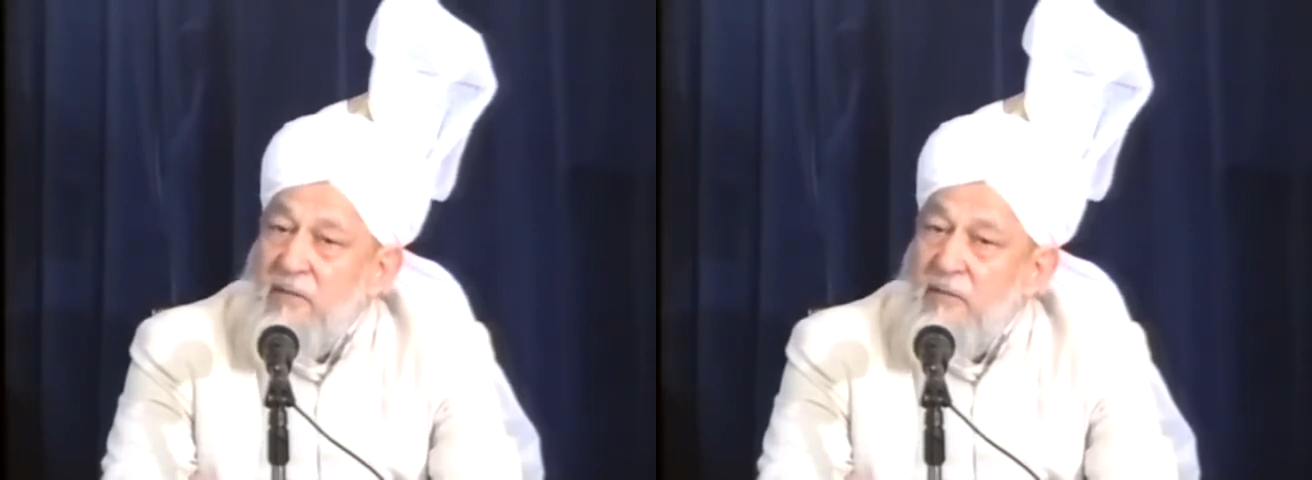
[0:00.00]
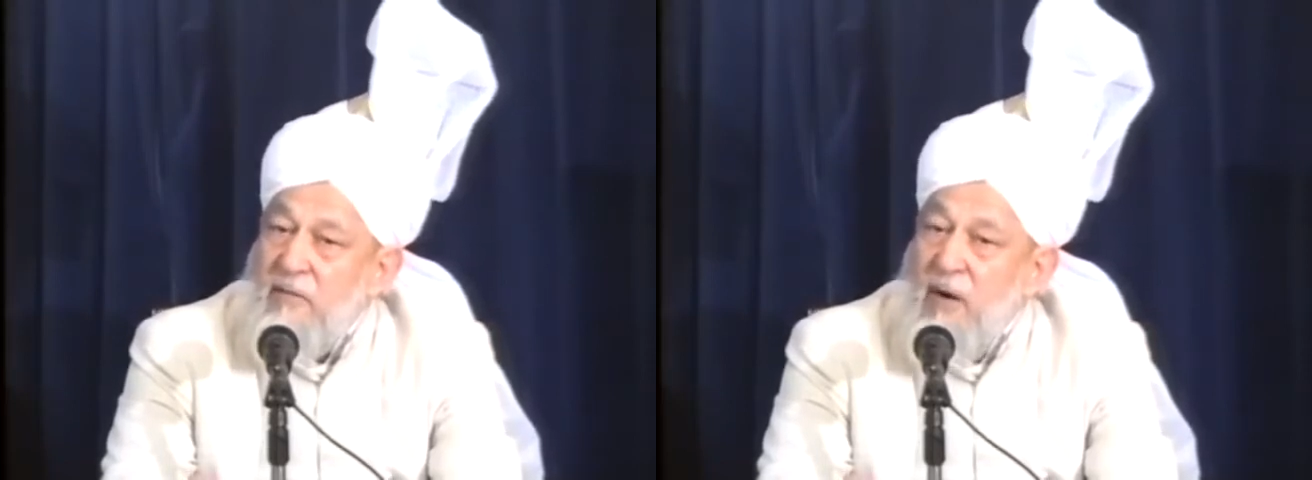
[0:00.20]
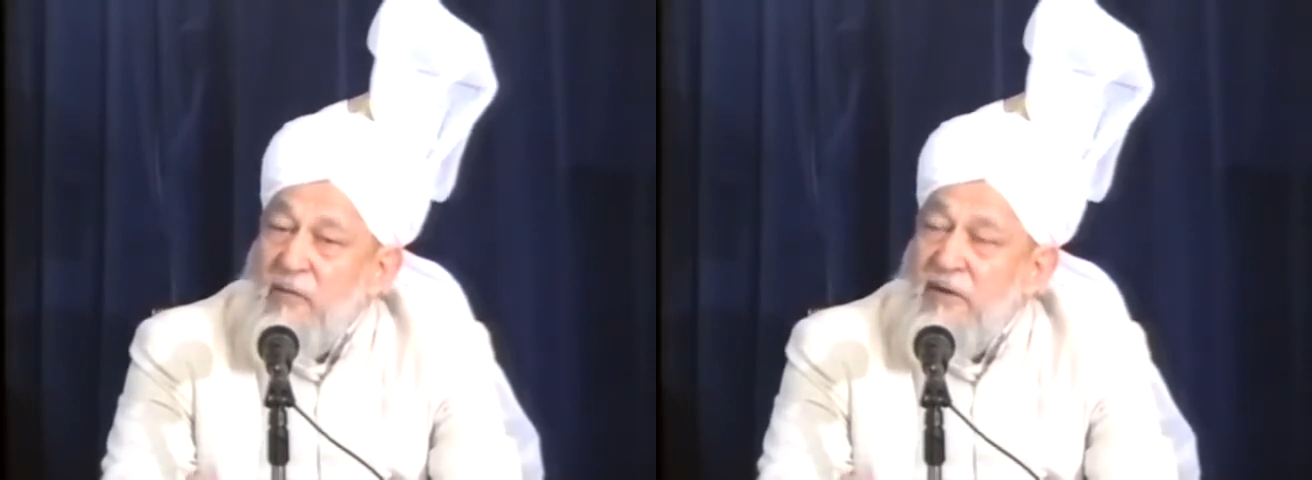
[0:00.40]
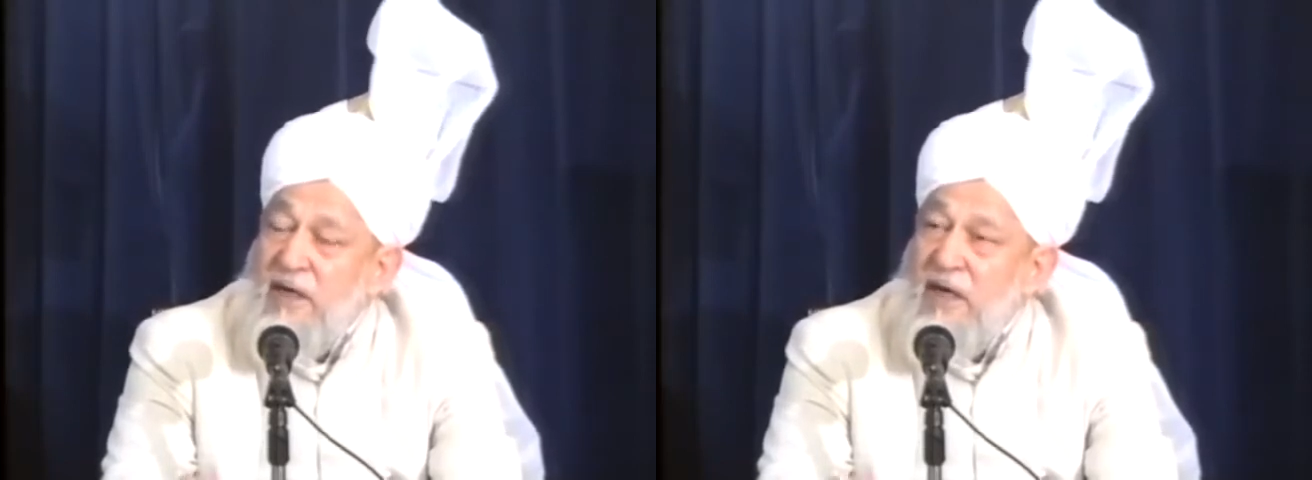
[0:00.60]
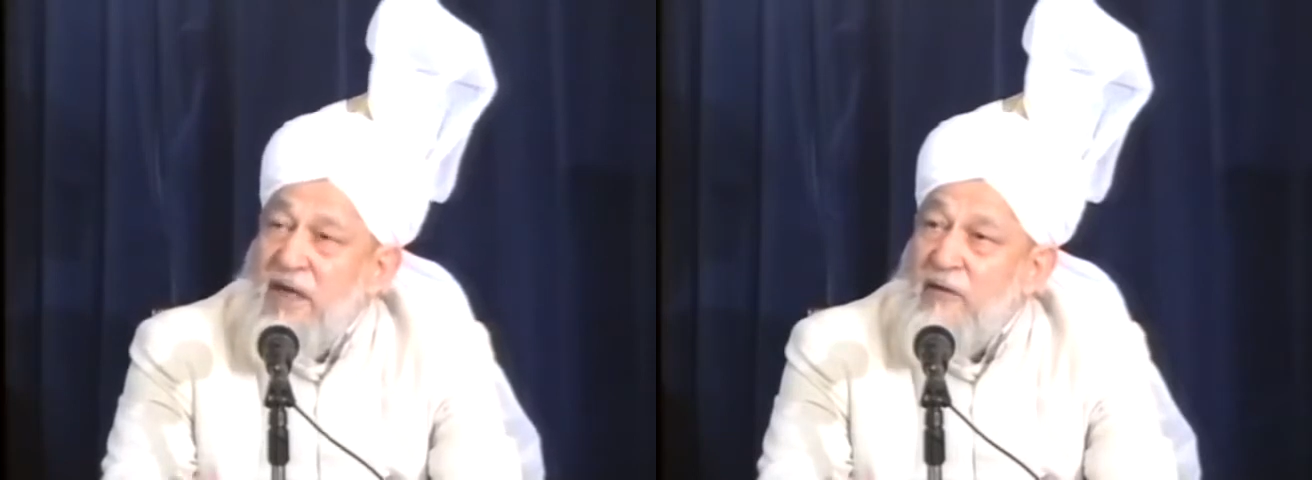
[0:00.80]

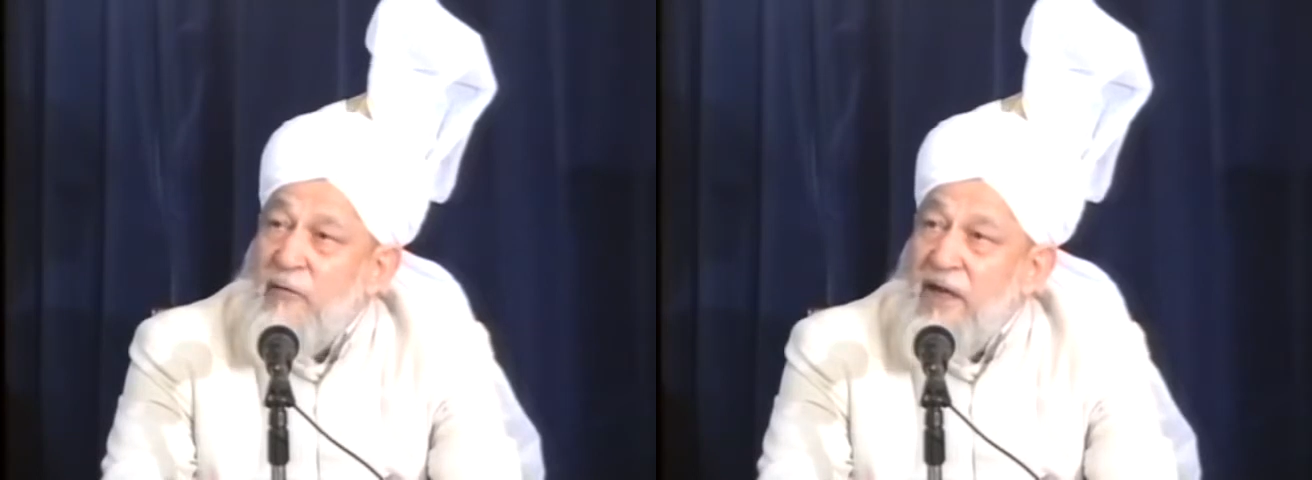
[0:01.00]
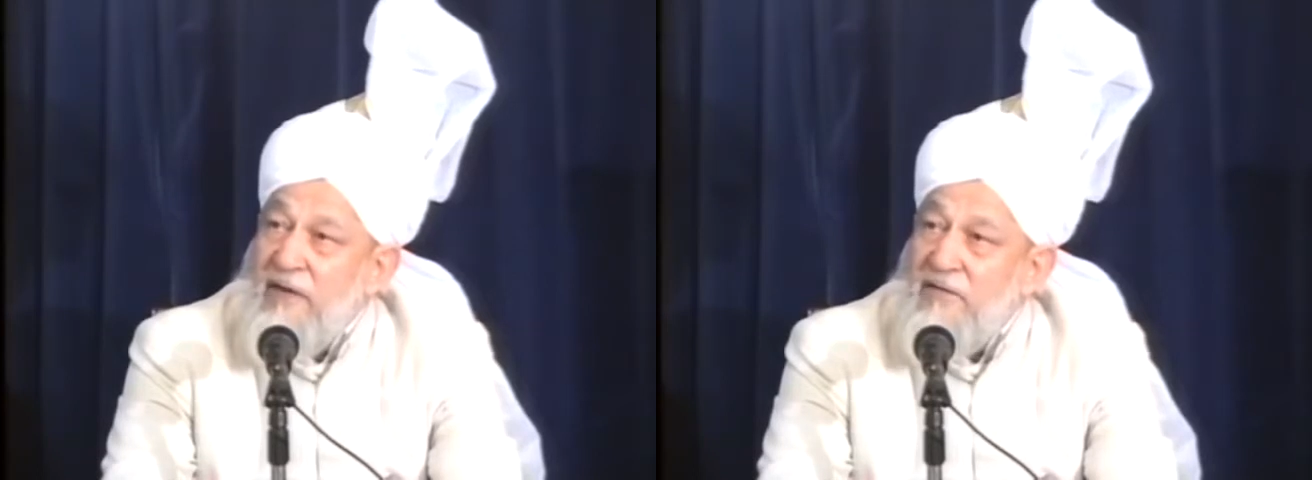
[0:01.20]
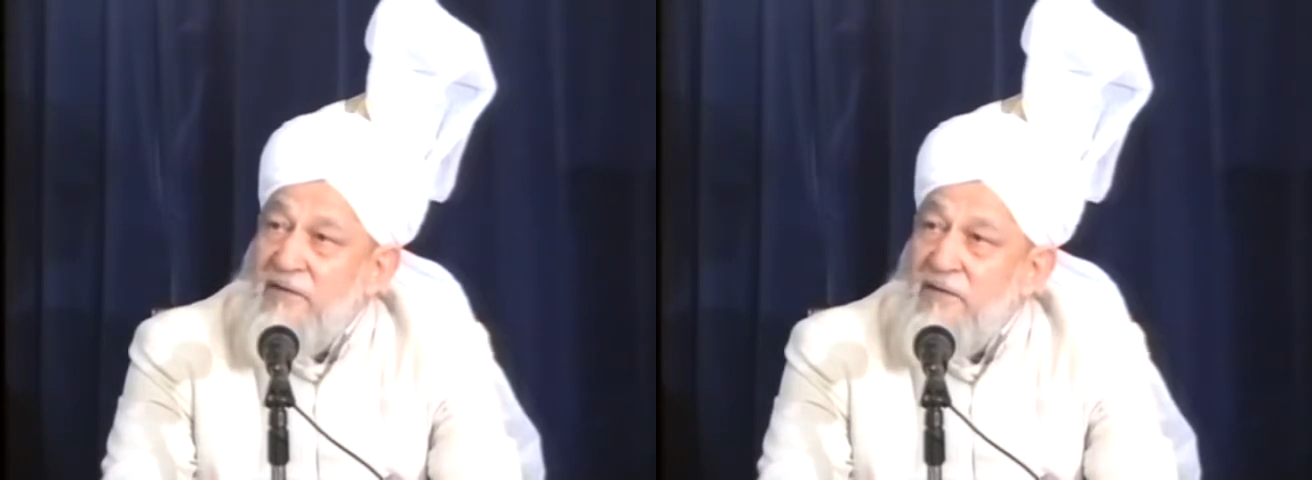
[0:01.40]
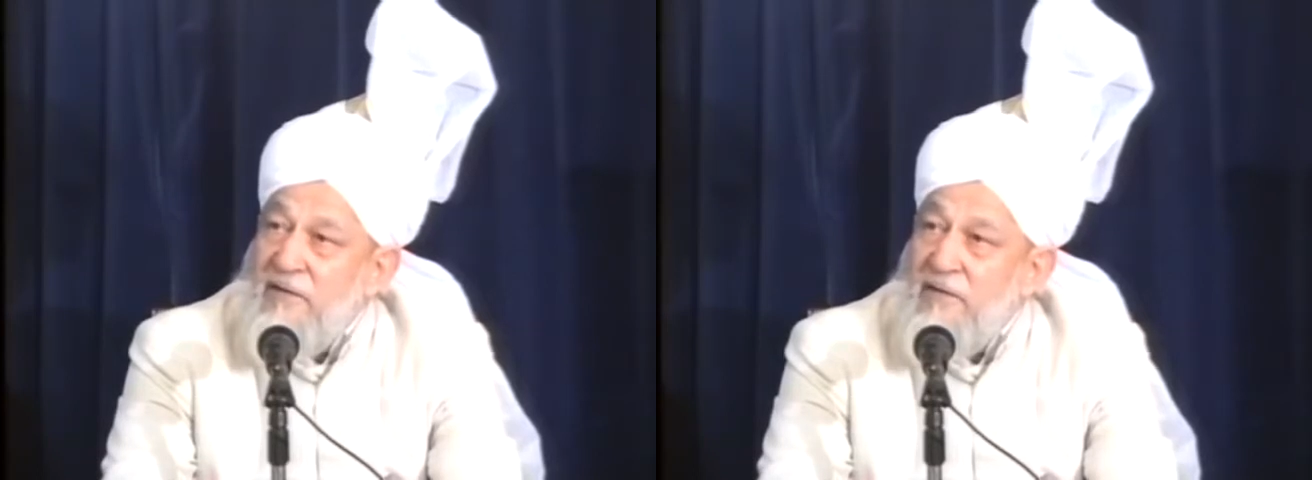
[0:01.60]
mountain-like waves